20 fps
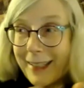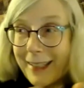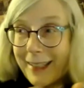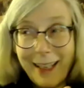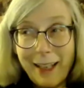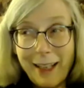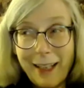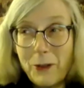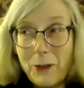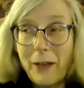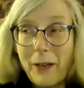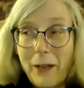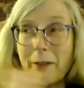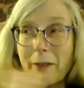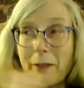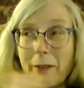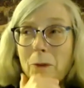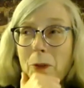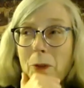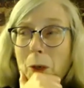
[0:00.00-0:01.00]
I don't know how
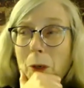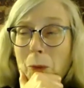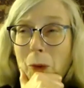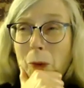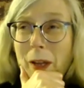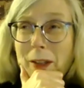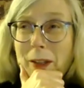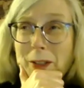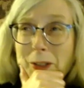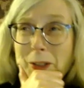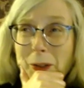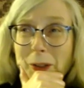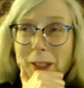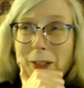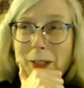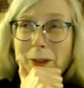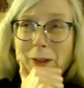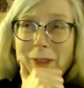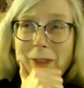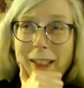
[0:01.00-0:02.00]
the, the warm weather is going
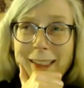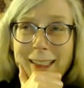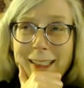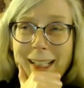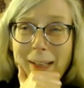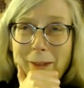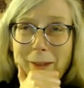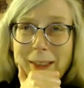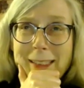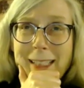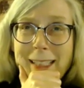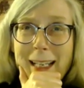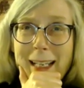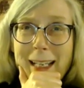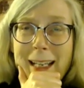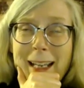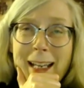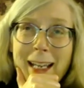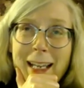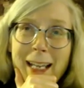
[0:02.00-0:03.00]
to affect it. I would say
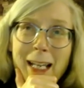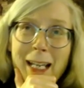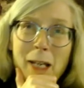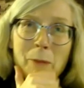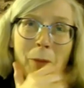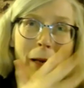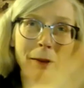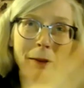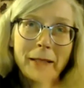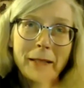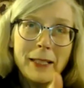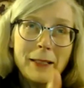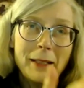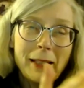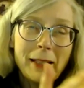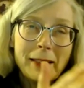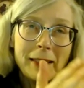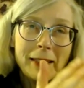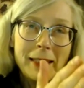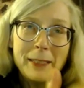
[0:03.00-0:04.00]
probably
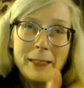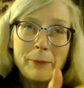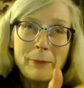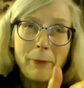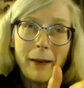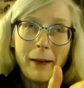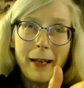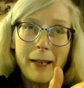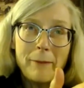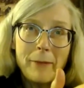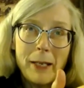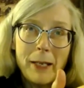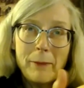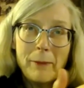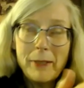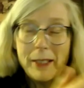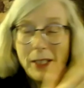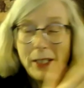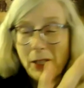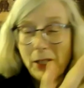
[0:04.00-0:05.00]
at least by
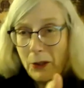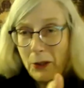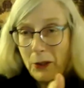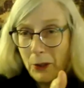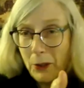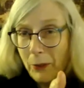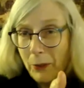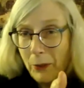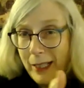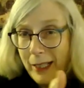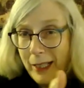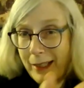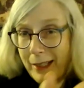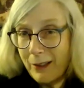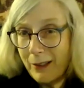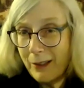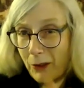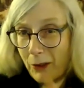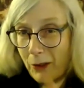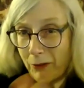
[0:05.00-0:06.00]
maybe the third week
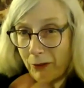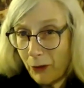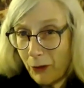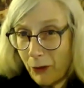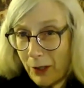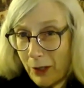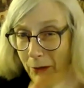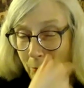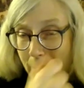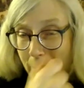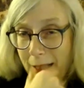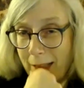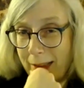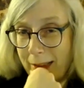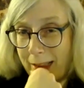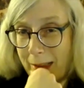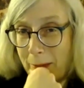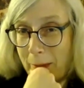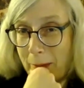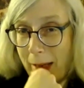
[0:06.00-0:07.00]
or fourth week
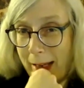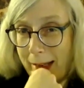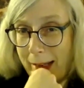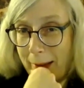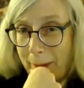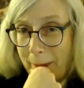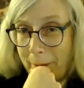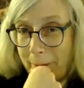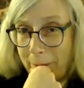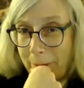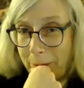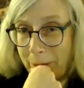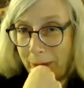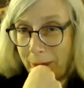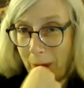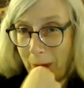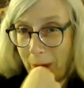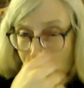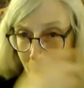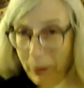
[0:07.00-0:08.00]
in May,
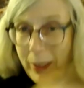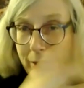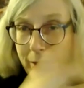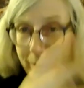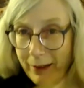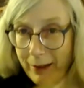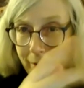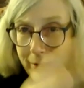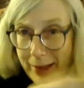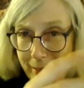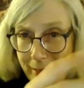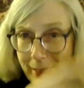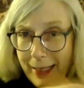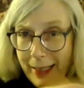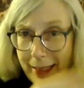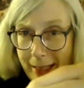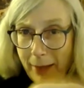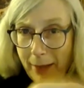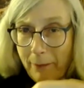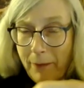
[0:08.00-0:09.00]
we'll be uh,
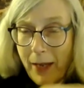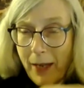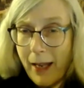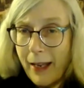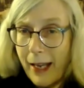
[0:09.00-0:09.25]
seeing them.